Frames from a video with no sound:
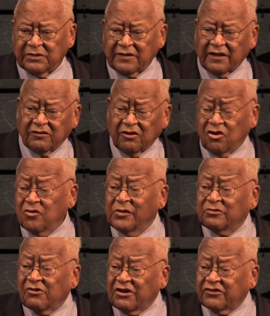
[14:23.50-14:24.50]
That the
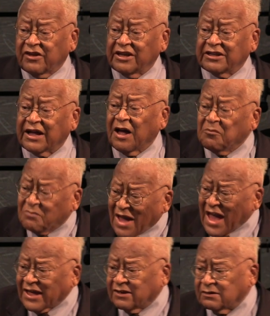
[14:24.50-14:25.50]
human race had to come
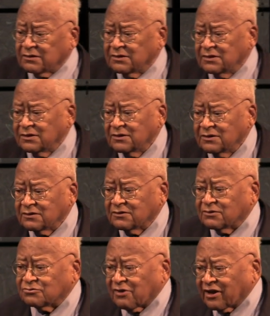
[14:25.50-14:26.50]
back
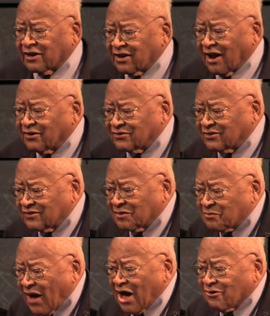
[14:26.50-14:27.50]
to recognizing the
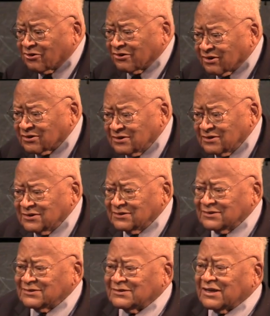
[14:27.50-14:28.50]
power
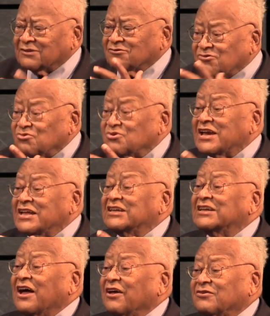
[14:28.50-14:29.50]
that
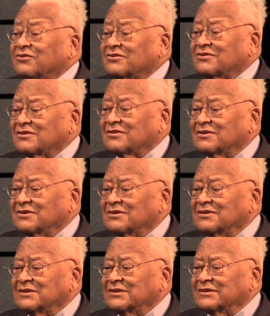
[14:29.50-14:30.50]
created us,
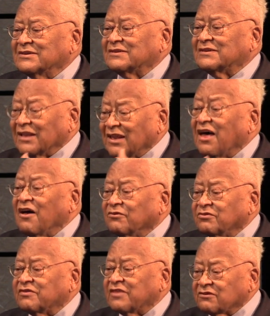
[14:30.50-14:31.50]
the
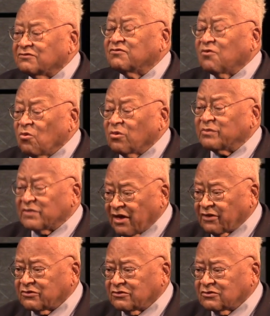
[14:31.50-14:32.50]
love that formed
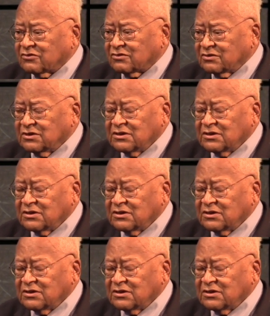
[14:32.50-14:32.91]
us,